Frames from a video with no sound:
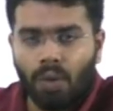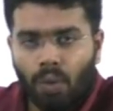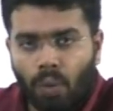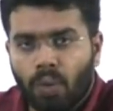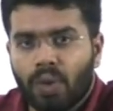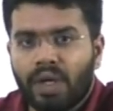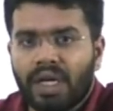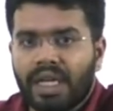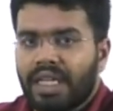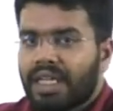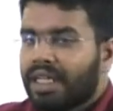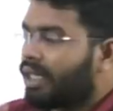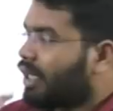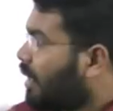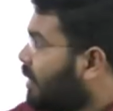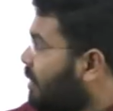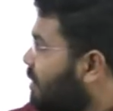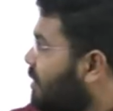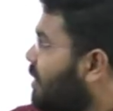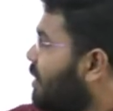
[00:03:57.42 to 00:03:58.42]
only
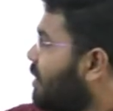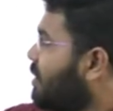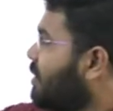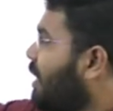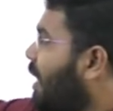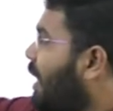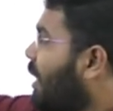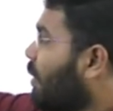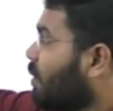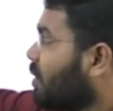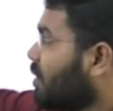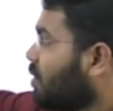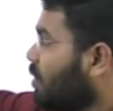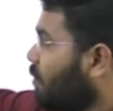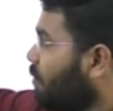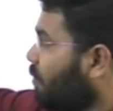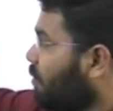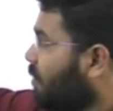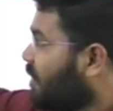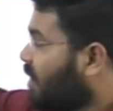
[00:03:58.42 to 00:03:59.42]
considers the languages
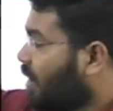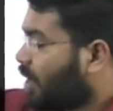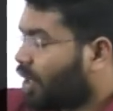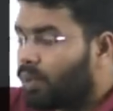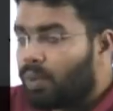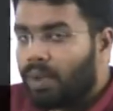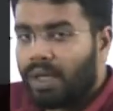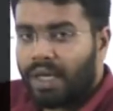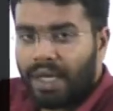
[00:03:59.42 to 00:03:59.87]
of Schedule